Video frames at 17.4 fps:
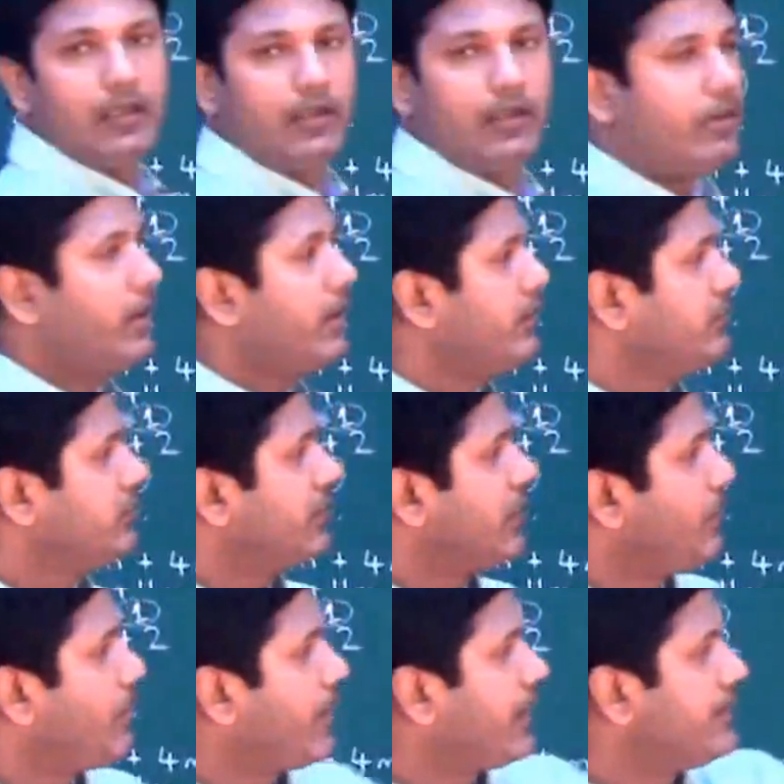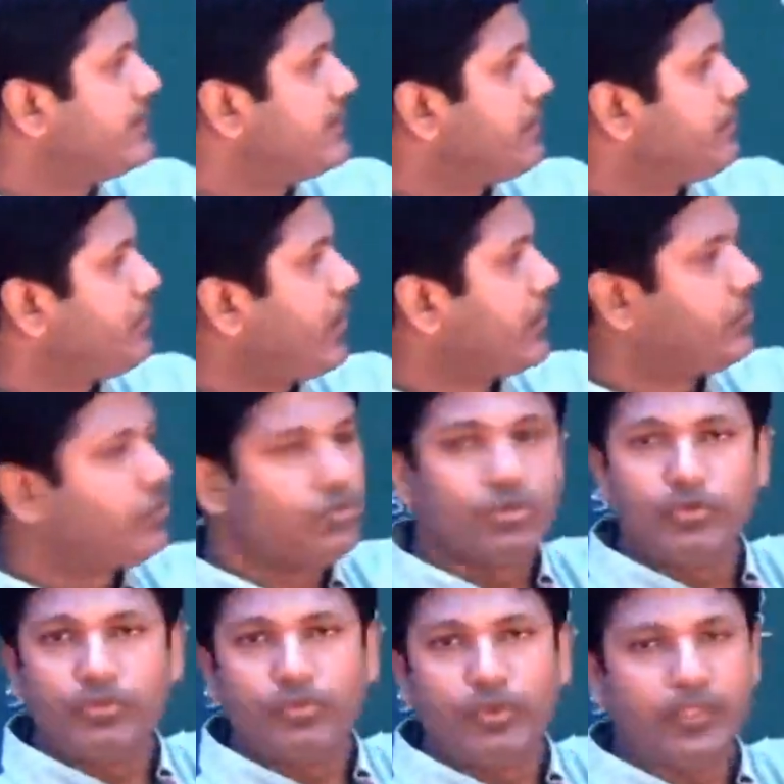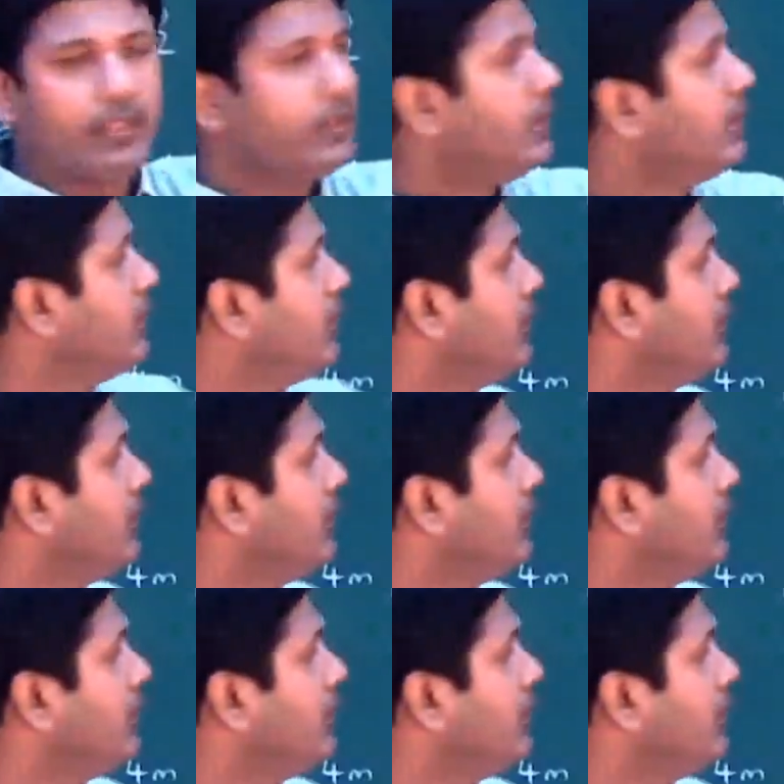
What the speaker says: Alright, so that way I can subtract 2 with.